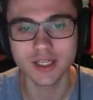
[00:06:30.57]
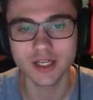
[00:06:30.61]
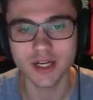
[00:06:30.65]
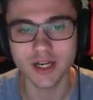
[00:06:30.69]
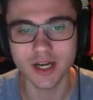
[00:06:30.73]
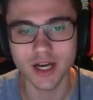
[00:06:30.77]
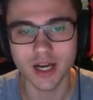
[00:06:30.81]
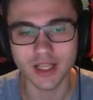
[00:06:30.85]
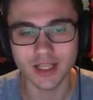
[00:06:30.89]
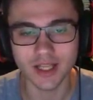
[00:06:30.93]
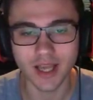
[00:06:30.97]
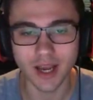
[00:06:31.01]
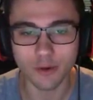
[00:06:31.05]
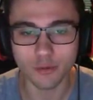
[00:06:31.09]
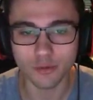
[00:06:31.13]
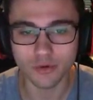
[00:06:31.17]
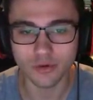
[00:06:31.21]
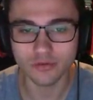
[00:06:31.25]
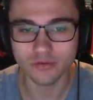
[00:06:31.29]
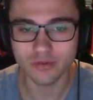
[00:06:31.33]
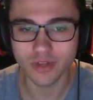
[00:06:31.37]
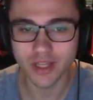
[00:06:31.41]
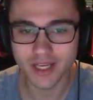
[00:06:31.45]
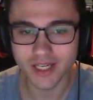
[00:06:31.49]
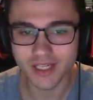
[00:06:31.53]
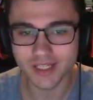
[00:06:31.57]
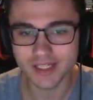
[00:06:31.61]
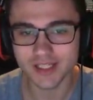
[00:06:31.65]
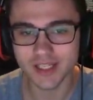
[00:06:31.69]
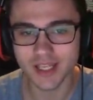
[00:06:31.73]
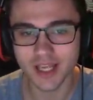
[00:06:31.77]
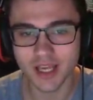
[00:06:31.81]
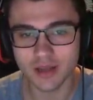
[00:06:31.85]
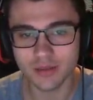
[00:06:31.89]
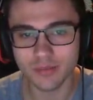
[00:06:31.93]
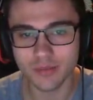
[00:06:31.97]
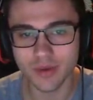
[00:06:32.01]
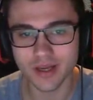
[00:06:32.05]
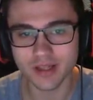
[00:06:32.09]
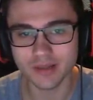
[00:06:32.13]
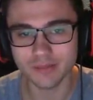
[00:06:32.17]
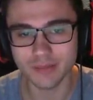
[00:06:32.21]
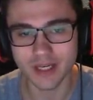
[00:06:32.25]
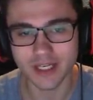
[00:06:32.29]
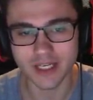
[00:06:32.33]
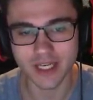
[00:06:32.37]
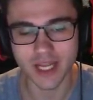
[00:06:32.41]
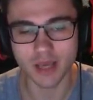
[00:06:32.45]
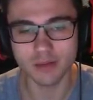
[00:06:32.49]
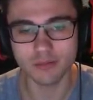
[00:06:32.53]
Uh, I would have liked to get my,
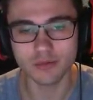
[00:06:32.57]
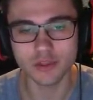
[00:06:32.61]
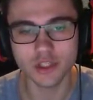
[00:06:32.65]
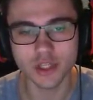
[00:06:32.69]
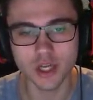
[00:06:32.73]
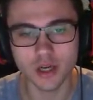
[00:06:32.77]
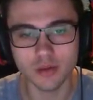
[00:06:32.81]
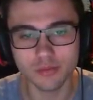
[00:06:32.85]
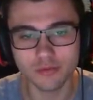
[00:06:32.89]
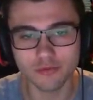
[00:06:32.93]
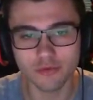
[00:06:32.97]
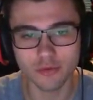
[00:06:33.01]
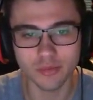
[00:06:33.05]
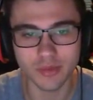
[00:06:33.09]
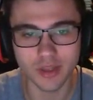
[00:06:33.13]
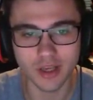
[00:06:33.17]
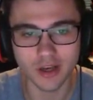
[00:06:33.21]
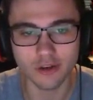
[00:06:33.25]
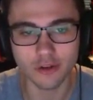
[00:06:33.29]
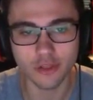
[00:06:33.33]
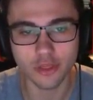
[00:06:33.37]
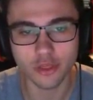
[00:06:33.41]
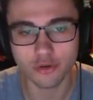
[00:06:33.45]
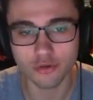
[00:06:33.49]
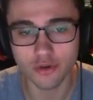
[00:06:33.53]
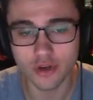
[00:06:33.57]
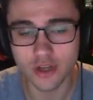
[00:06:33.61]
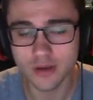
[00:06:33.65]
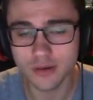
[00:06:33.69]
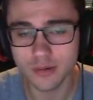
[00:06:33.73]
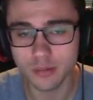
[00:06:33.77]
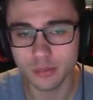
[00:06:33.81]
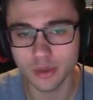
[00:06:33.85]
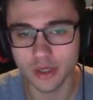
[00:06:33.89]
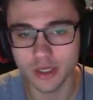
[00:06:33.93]
my damage up from the L3,